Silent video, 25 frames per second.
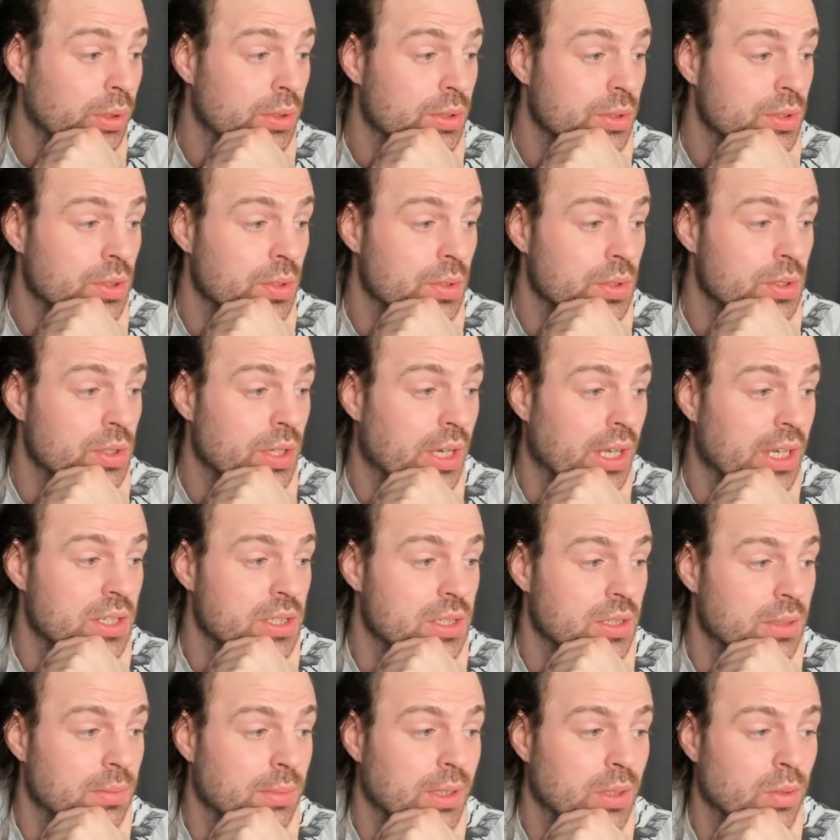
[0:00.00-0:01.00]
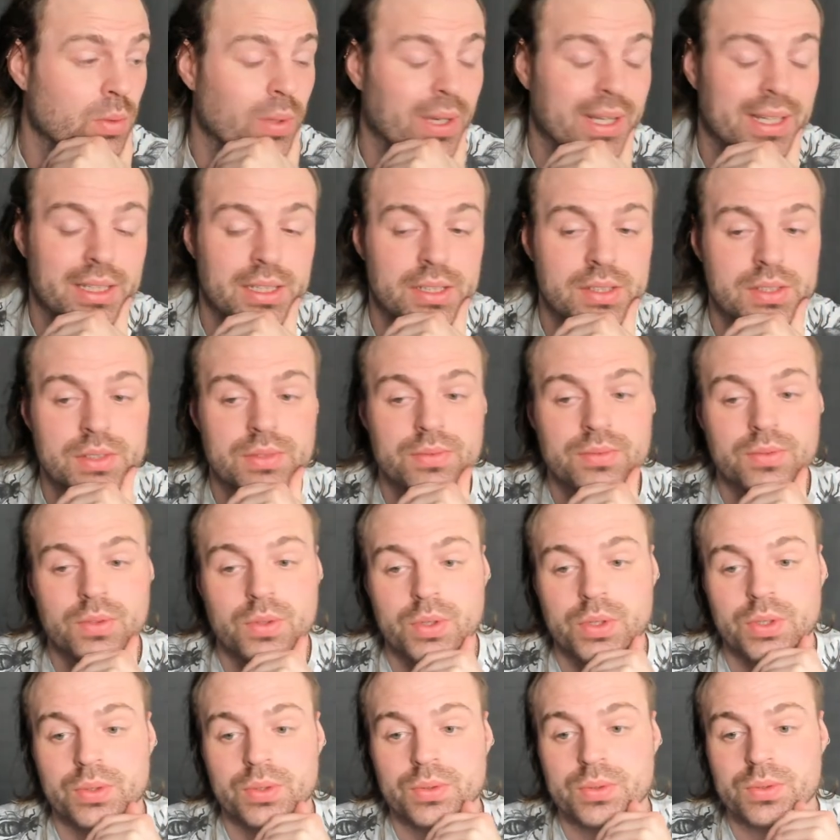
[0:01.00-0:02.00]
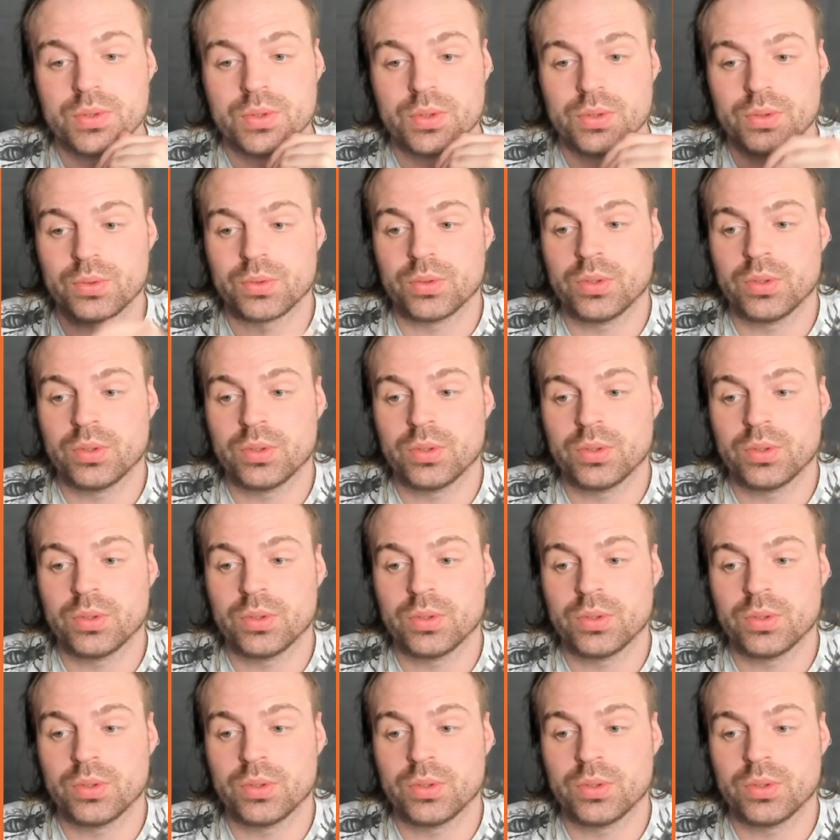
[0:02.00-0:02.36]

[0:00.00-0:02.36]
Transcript: so it should actually be quite easy for you to,